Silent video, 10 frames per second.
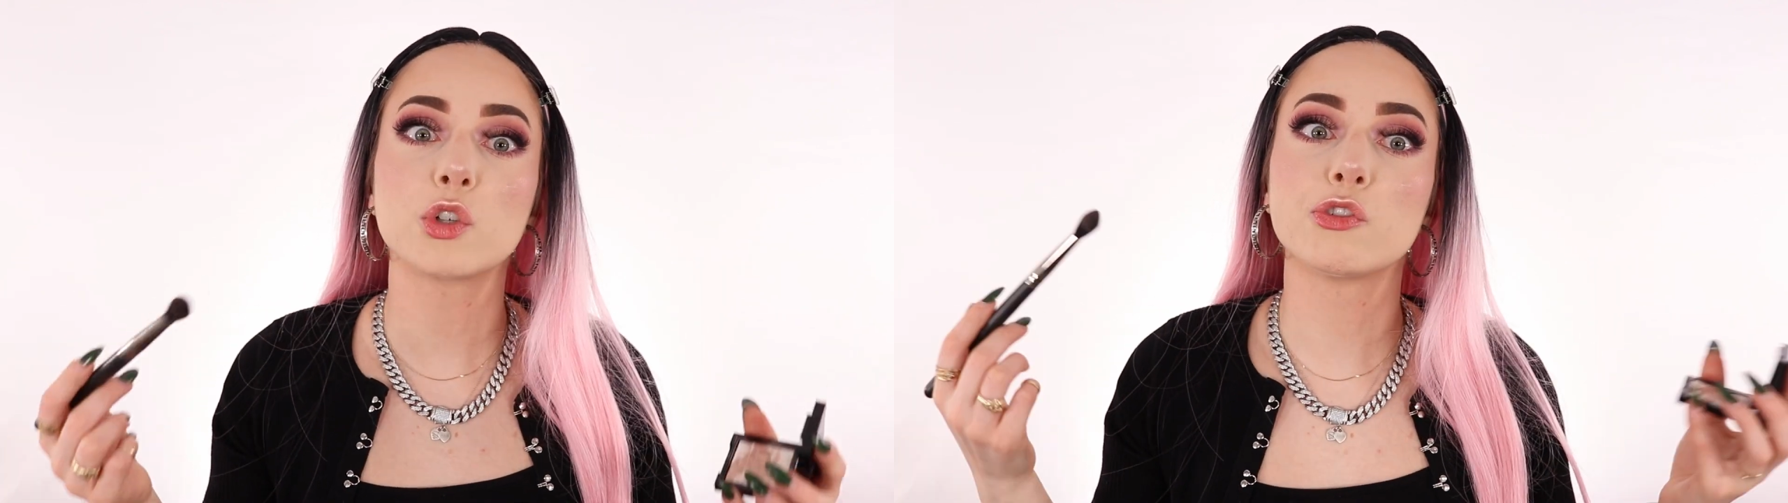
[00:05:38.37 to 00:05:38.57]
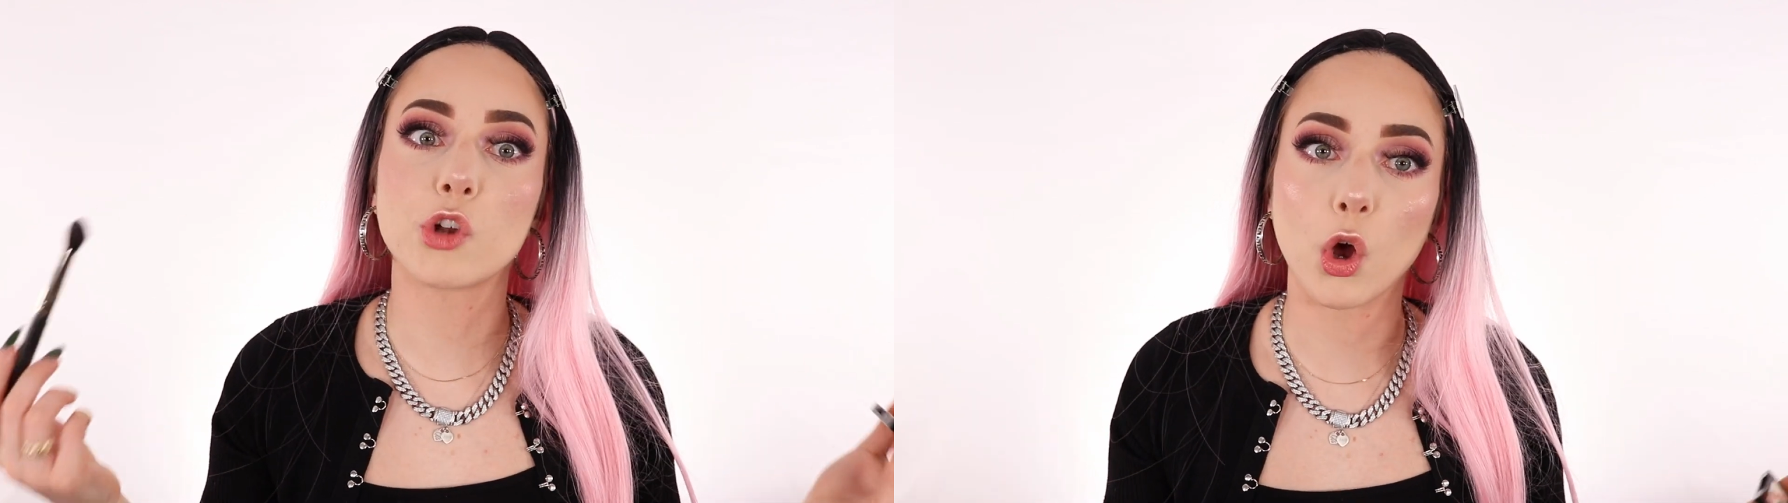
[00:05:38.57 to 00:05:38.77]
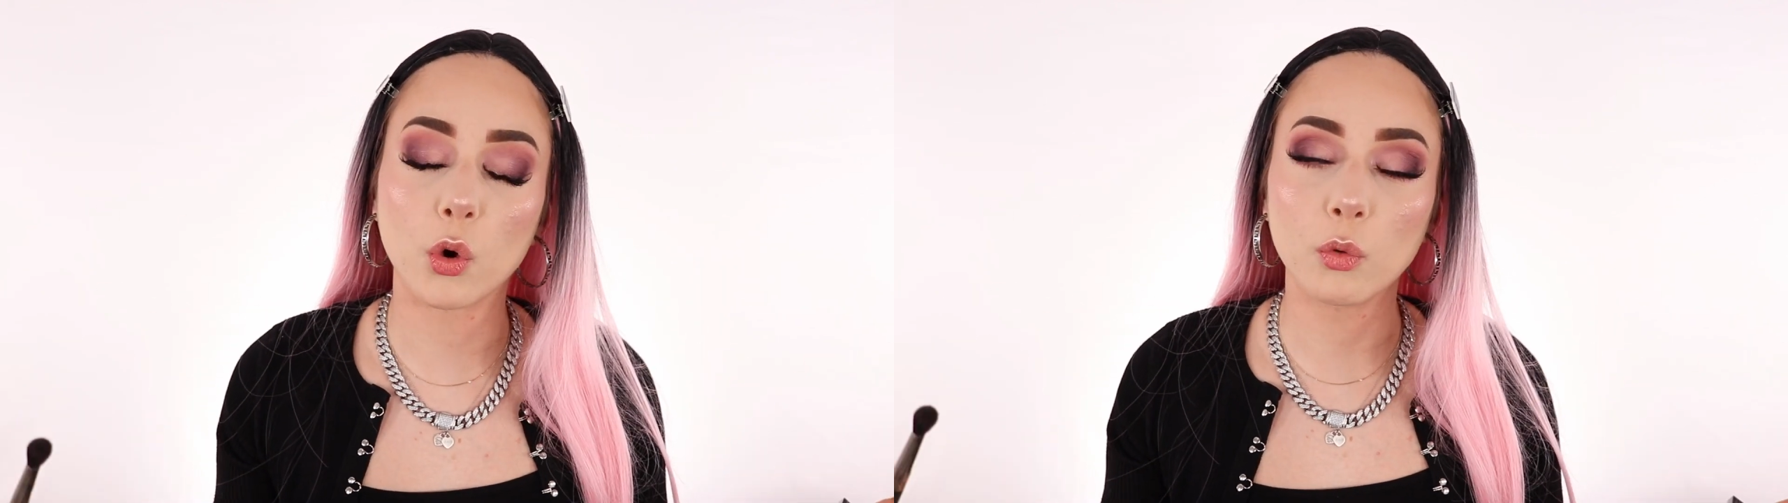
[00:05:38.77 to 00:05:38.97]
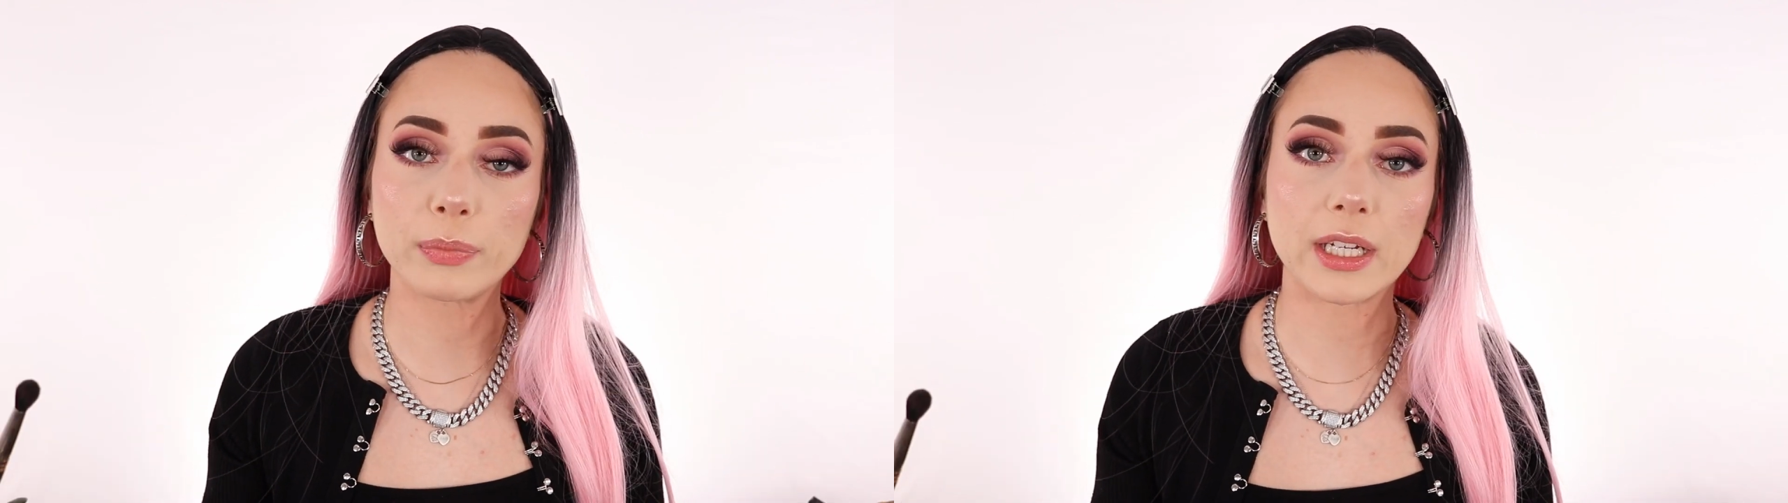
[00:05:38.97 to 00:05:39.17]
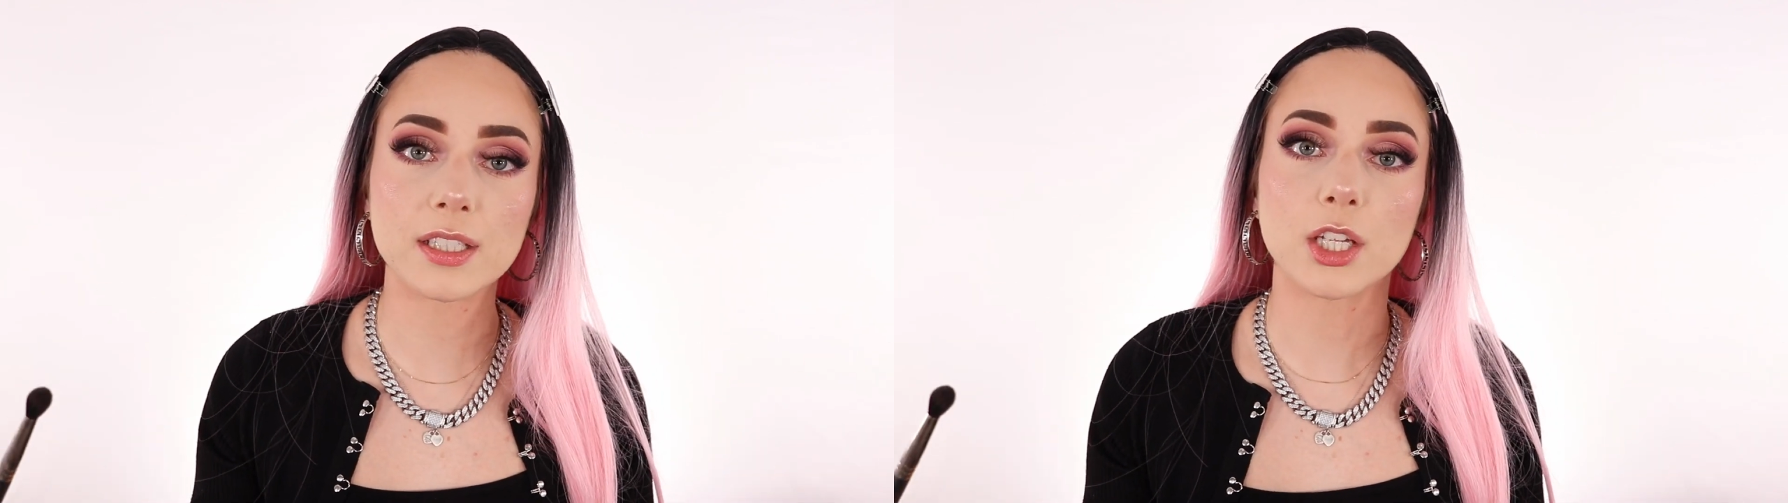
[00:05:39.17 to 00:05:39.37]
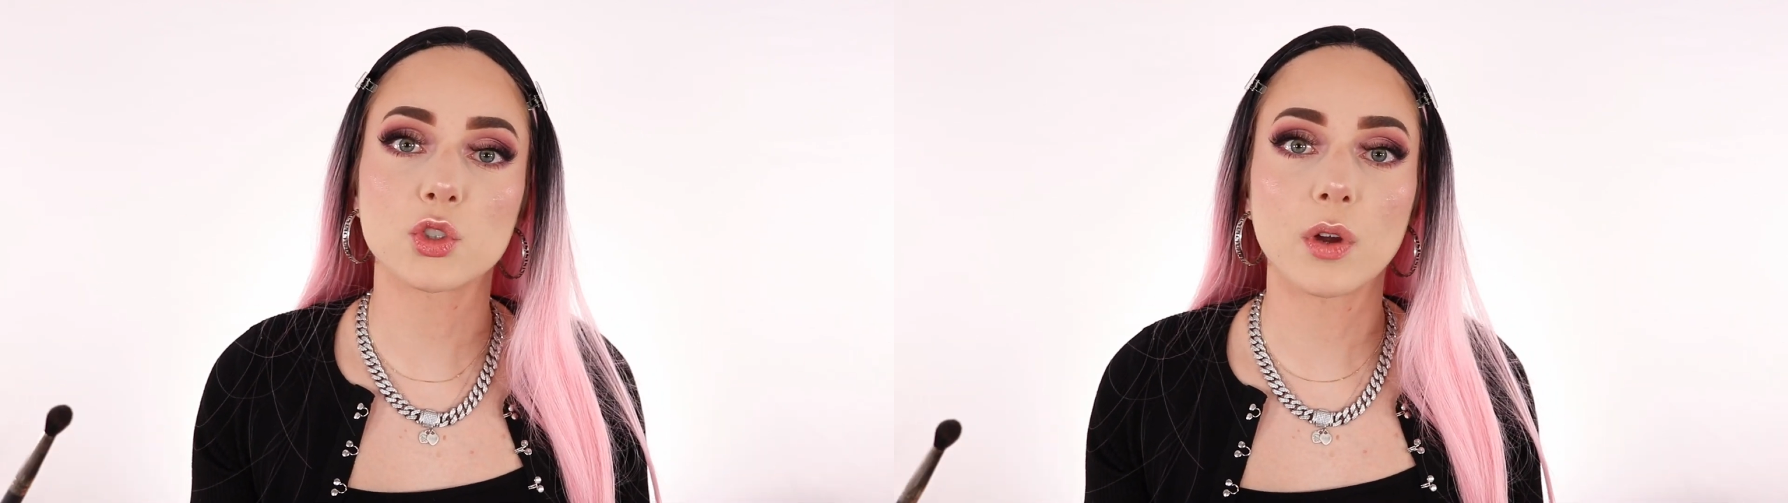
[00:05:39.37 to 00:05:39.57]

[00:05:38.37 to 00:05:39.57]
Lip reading: No, because I do